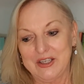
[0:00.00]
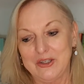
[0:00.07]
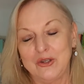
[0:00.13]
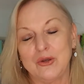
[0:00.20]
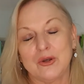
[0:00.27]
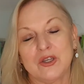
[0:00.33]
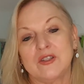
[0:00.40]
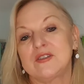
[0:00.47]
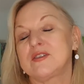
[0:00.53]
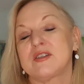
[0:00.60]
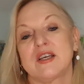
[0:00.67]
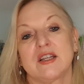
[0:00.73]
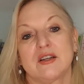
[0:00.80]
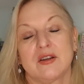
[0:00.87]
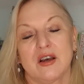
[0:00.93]
you can
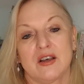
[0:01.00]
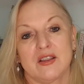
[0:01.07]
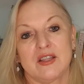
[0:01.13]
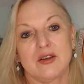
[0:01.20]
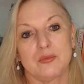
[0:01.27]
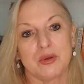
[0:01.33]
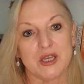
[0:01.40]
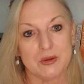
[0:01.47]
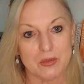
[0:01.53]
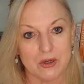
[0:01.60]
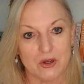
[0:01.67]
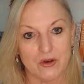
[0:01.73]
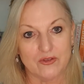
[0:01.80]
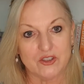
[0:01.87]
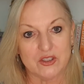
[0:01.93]
send, I think people
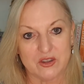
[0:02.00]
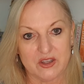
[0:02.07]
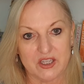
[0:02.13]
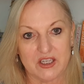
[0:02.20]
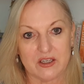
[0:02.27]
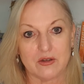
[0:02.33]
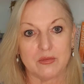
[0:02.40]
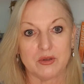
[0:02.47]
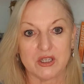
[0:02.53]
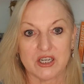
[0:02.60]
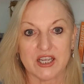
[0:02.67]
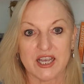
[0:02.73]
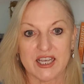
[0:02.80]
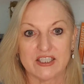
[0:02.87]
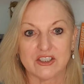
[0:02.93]
often think
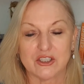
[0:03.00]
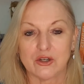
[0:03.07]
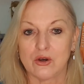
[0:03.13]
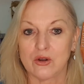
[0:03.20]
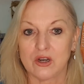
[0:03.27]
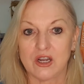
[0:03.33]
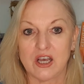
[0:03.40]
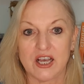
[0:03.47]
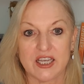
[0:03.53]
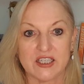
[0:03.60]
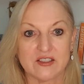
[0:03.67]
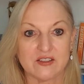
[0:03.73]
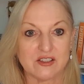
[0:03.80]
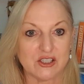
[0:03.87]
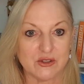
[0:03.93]
communication online
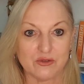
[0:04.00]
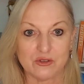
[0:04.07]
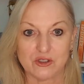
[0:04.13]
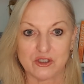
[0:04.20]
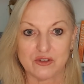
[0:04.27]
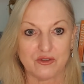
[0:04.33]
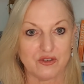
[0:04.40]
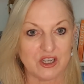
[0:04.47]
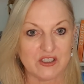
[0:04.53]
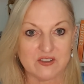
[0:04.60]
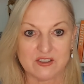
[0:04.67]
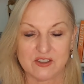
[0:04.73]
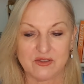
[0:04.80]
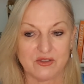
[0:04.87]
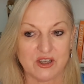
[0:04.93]
is different to
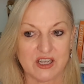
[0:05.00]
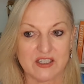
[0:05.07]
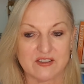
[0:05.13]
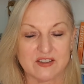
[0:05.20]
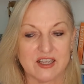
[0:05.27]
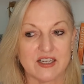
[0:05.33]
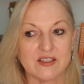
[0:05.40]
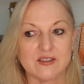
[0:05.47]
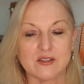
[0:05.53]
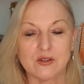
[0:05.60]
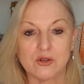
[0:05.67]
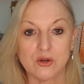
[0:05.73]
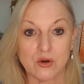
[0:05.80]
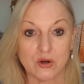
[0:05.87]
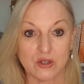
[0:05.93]
face, and it's
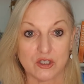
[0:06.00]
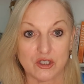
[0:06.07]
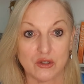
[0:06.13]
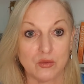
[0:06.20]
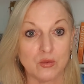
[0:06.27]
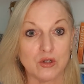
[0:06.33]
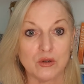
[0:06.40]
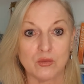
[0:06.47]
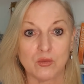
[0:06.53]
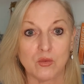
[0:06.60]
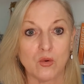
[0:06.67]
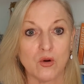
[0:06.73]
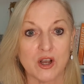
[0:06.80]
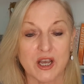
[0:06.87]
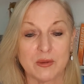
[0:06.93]
not. You wouldn't
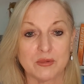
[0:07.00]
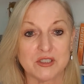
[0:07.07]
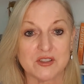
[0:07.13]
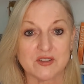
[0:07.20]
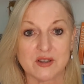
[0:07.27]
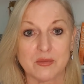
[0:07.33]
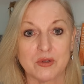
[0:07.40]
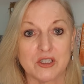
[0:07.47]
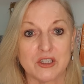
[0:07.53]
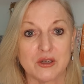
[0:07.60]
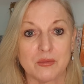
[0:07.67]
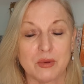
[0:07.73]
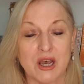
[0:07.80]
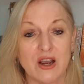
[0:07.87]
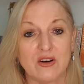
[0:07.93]
walk up to someone in a
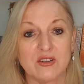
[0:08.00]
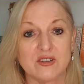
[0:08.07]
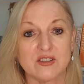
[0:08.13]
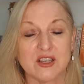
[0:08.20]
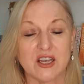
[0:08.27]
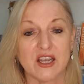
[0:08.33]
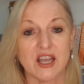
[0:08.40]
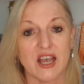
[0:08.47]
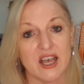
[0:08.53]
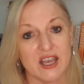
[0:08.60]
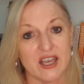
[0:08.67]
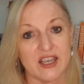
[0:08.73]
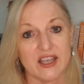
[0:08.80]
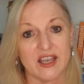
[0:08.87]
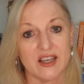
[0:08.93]
bar and say,
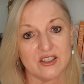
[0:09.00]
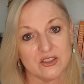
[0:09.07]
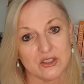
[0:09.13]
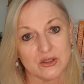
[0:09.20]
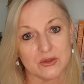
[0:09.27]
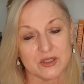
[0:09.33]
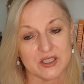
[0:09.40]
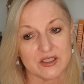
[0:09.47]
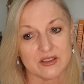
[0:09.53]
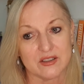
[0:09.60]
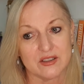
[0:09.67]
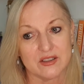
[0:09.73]
"Hey, how you doing?"